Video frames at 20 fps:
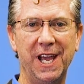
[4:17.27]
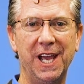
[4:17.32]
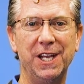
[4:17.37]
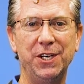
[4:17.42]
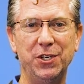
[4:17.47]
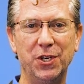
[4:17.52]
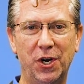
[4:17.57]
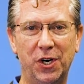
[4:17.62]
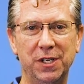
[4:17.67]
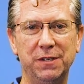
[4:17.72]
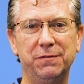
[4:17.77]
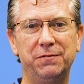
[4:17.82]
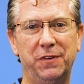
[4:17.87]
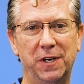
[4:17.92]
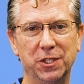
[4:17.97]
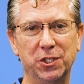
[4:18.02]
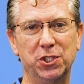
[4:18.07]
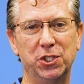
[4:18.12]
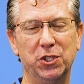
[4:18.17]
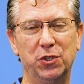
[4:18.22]
and
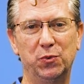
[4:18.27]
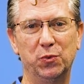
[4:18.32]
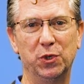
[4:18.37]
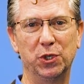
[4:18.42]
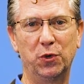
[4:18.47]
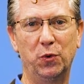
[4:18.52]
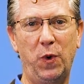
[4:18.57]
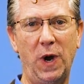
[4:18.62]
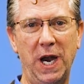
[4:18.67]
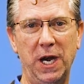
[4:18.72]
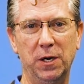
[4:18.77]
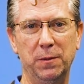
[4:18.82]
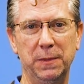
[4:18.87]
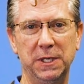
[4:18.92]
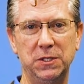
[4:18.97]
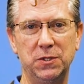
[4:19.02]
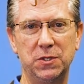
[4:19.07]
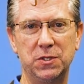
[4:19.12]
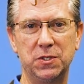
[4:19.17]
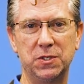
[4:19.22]
non-functional
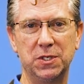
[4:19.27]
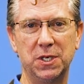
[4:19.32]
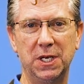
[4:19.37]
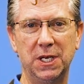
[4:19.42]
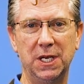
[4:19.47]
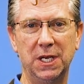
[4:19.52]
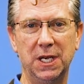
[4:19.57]
requirements.